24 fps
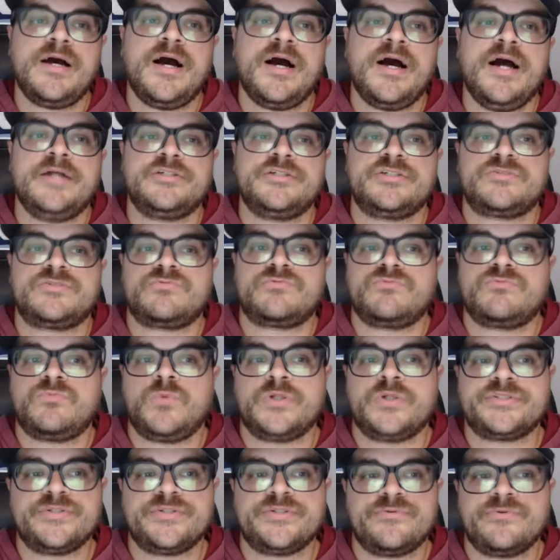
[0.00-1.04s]
And just
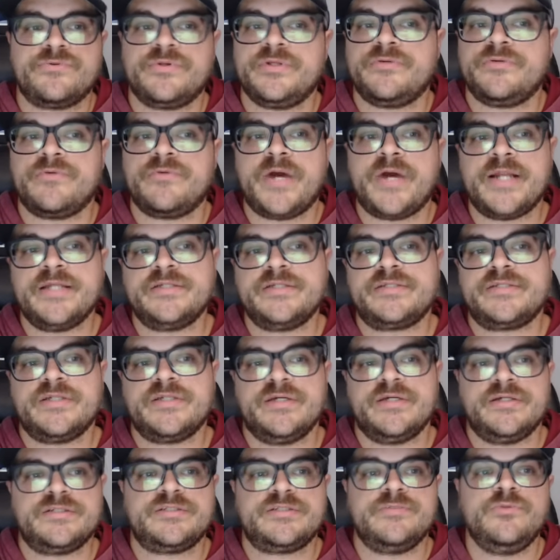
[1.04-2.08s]
wasn't really ready
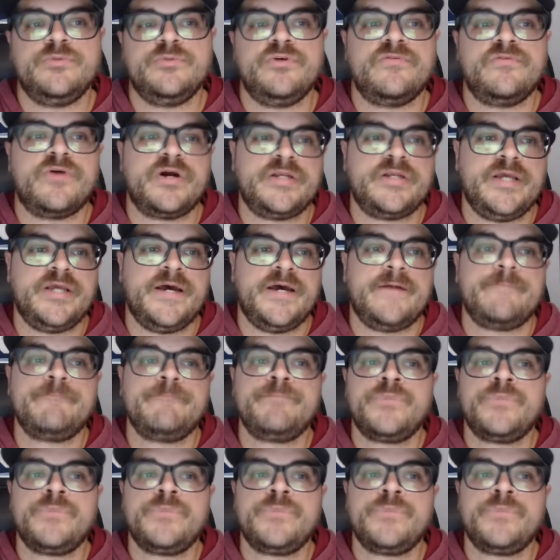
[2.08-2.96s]
to move on yet.